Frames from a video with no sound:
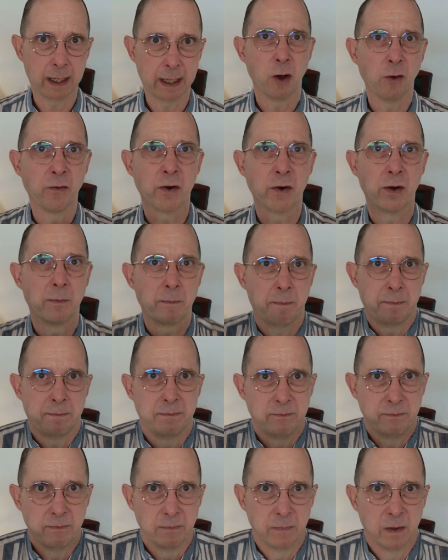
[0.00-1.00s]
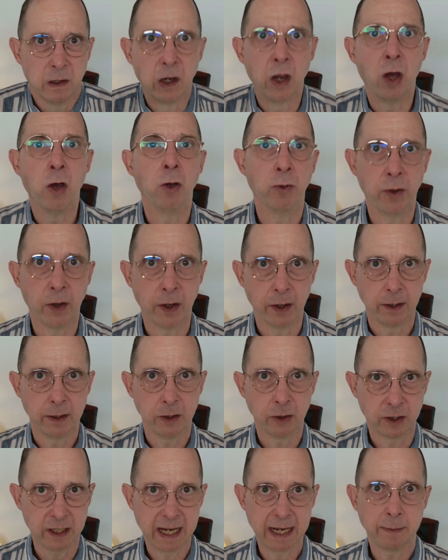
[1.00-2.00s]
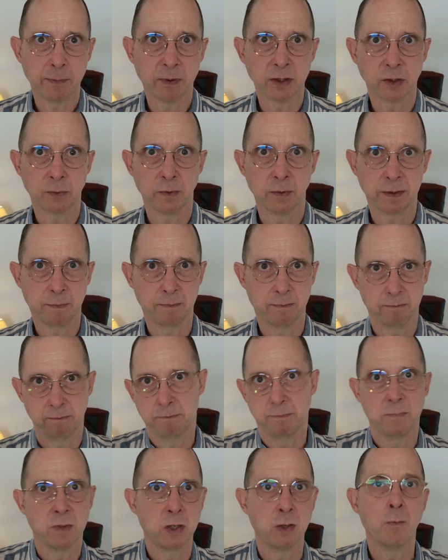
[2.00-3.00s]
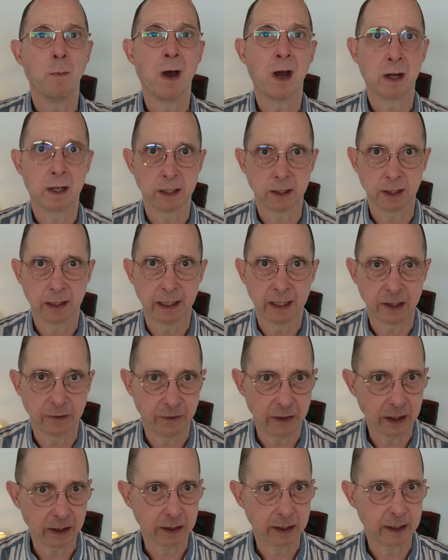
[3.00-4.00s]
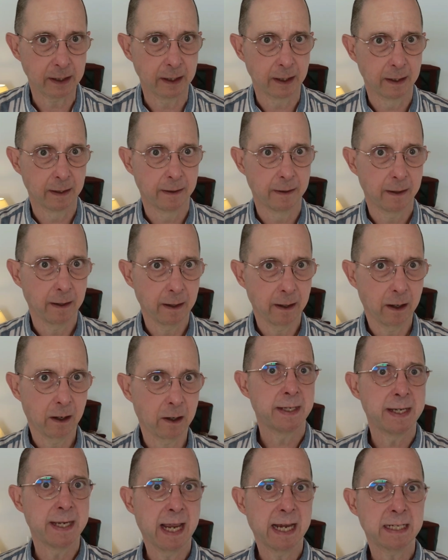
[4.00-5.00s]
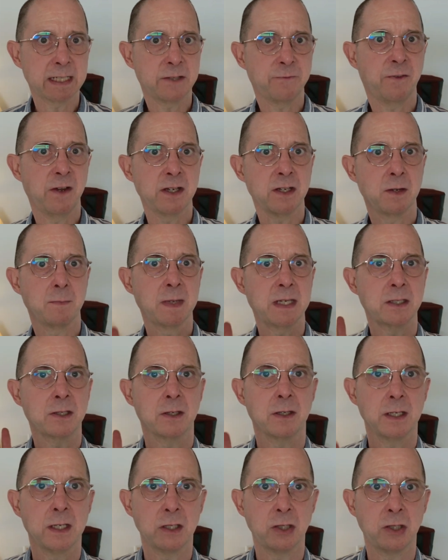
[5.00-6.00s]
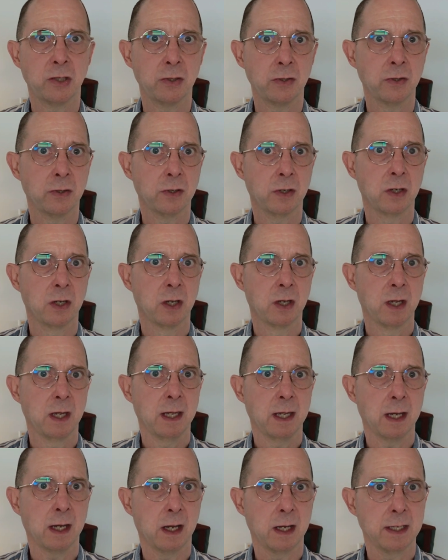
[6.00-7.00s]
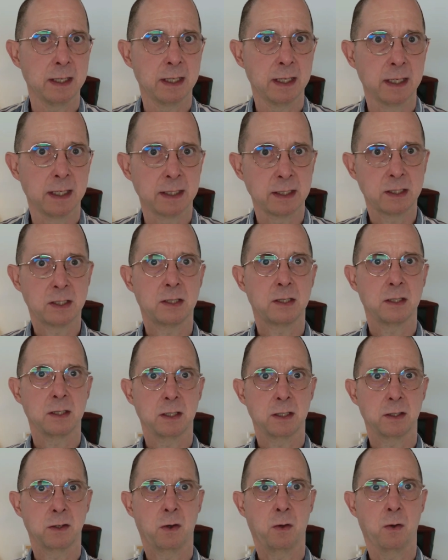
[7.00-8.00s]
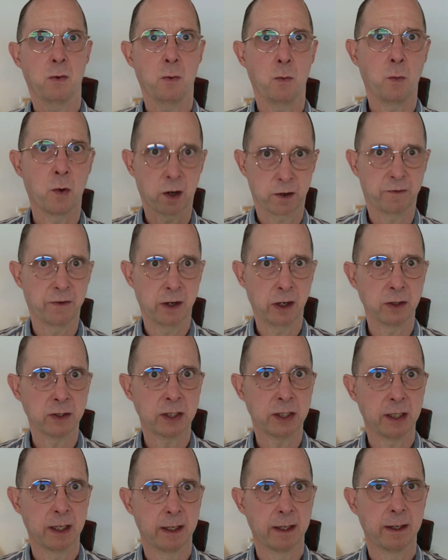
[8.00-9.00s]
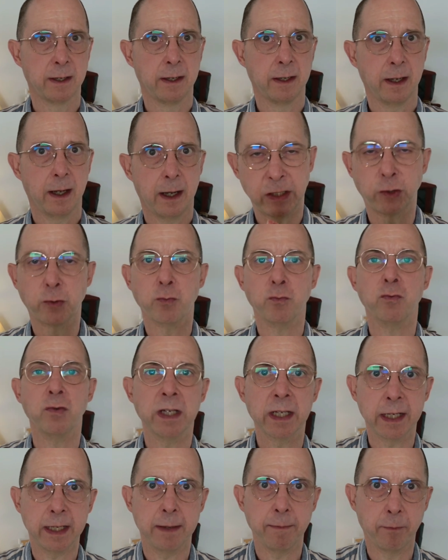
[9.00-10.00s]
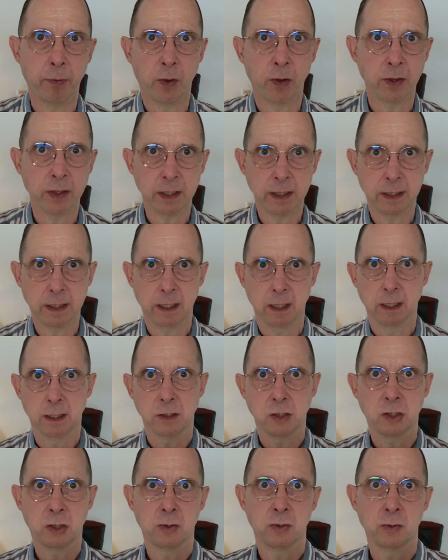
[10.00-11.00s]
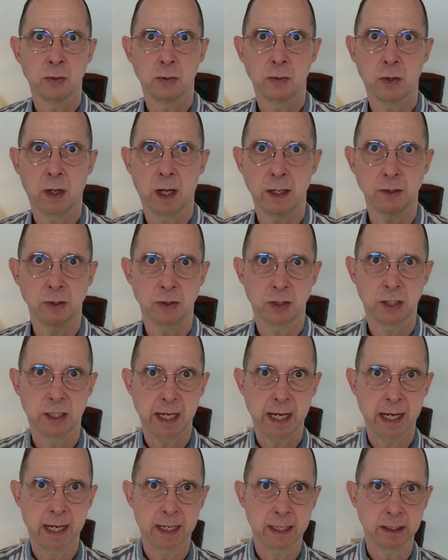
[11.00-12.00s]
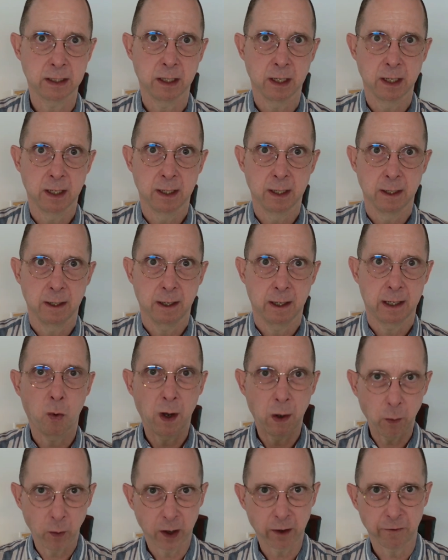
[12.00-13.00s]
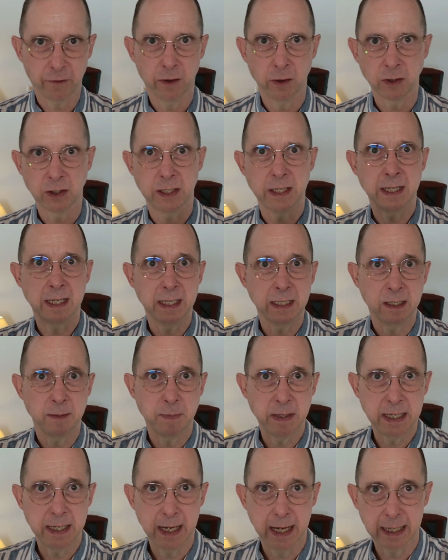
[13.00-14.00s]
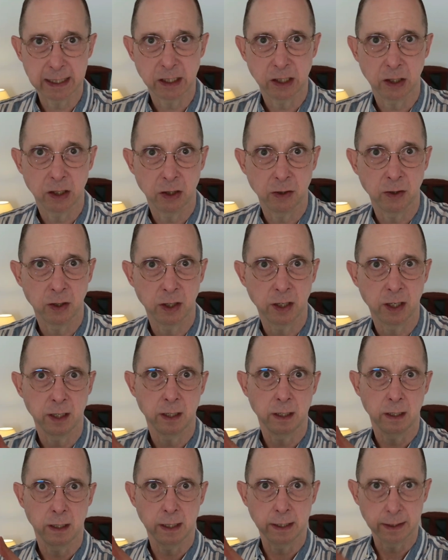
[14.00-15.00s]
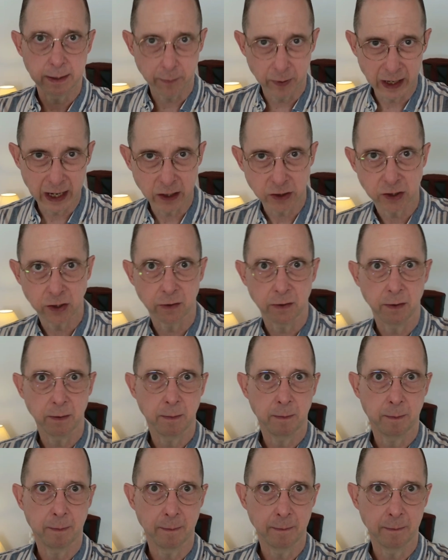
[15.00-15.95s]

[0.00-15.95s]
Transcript: overload your tables with humongous list fields. The next fundamental issue is workflows. It's really important to understand what workflows need to be executed in the browser